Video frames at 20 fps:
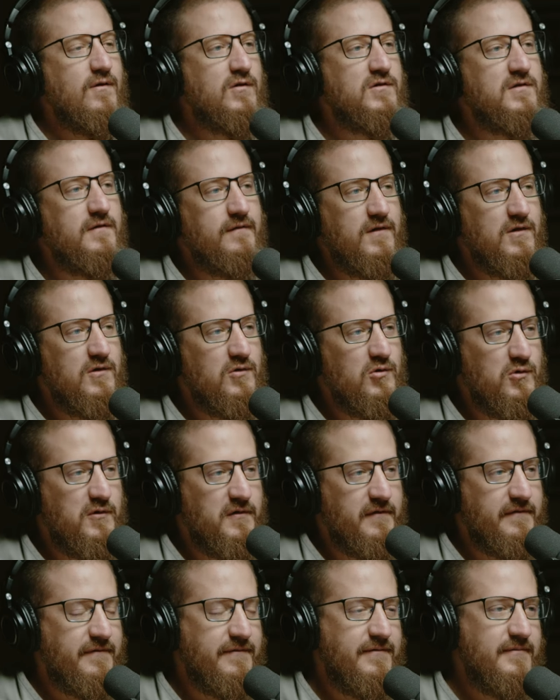those of you who
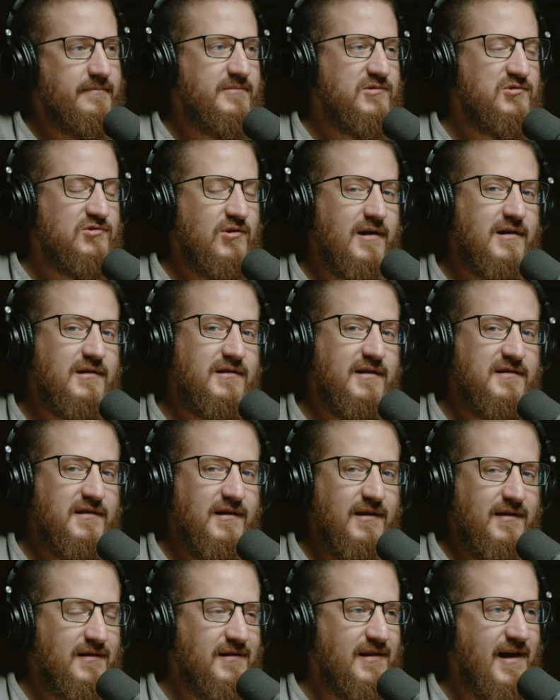have started
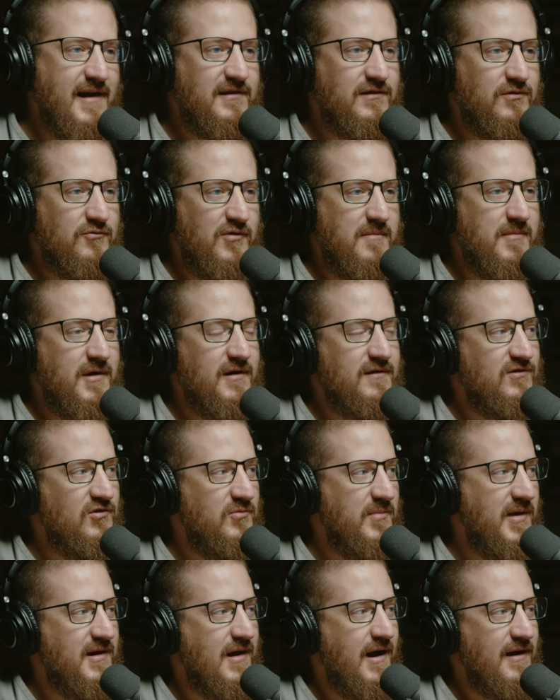listening in the last 3 months,
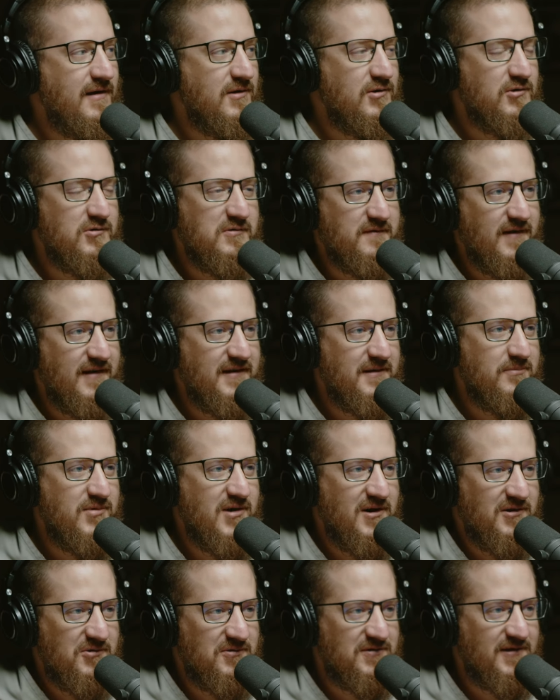you may not know who Father
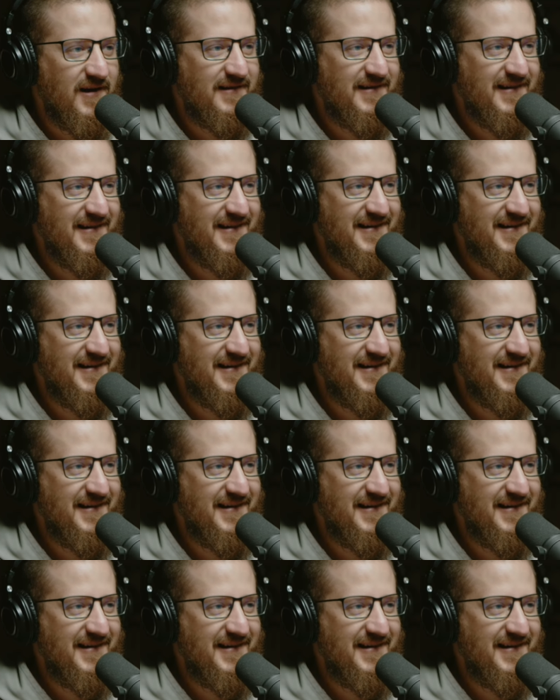Pierre Toussaint